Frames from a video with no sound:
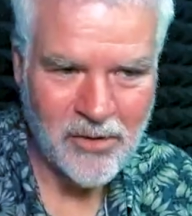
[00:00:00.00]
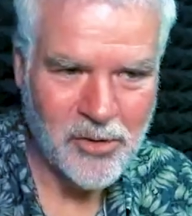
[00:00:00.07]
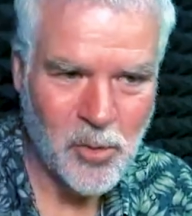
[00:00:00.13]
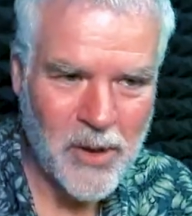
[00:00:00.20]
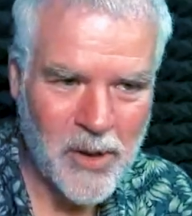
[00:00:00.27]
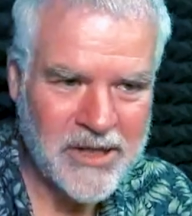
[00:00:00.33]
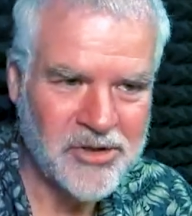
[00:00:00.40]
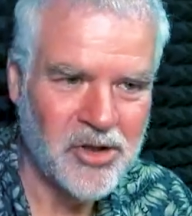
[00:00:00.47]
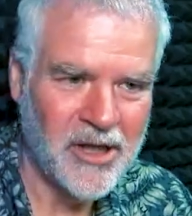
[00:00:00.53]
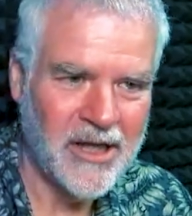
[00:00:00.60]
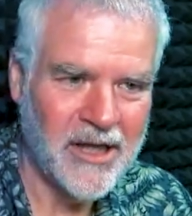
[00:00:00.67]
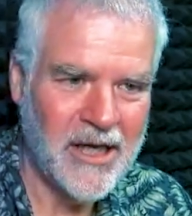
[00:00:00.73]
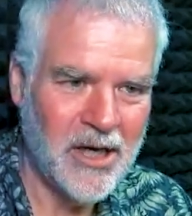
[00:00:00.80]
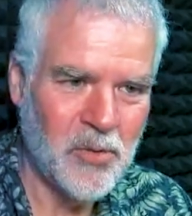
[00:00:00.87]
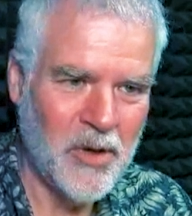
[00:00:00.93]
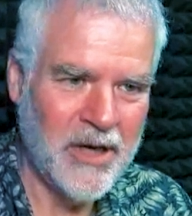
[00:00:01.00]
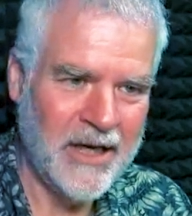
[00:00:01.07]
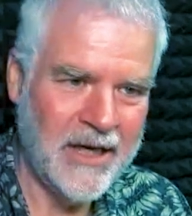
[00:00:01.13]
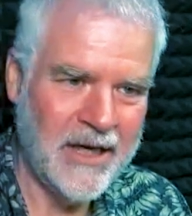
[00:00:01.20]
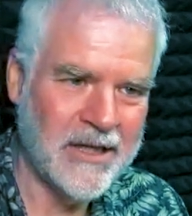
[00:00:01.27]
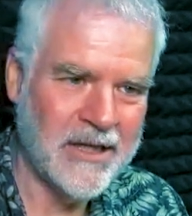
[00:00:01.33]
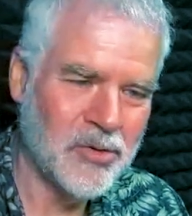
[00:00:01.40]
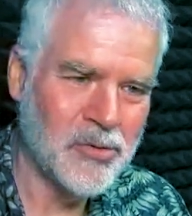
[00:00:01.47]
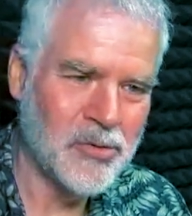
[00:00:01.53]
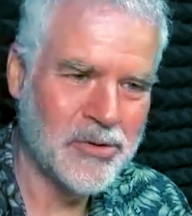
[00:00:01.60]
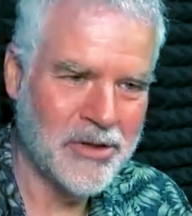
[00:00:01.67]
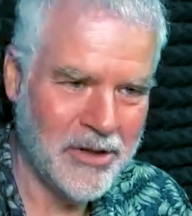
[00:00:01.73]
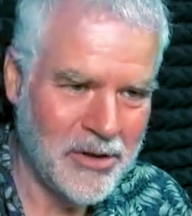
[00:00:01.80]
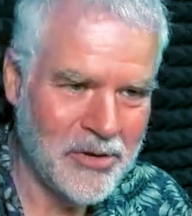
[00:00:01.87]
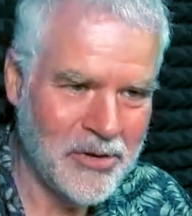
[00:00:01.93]
look, we're still here. We're here to talk
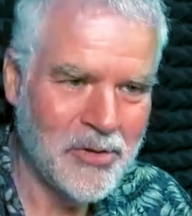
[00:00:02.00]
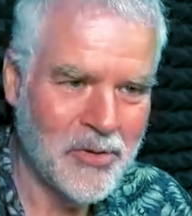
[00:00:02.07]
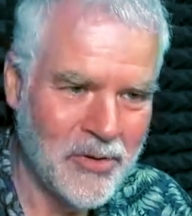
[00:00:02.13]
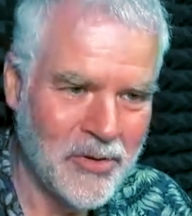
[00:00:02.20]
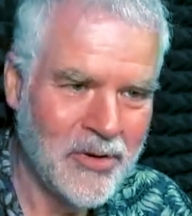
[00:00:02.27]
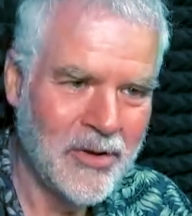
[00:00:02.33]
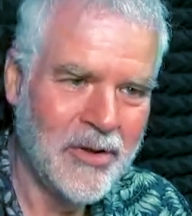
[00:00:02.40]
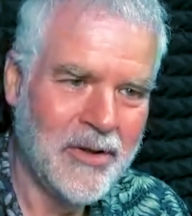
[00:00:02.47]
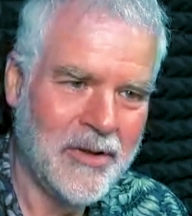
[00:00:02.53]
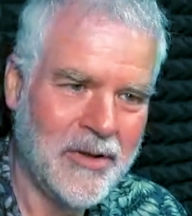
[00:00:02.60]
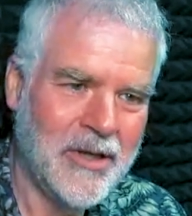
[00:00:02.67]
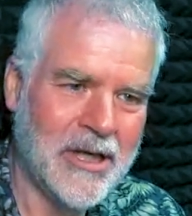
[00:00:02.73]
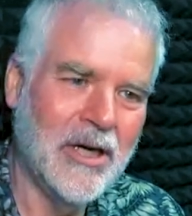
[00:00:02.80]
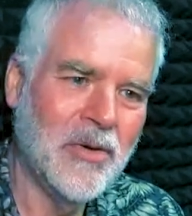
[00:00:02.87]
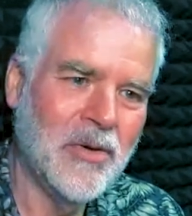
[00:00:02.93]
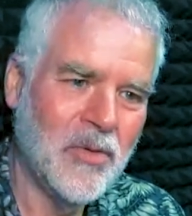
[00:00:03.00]
to you." You know,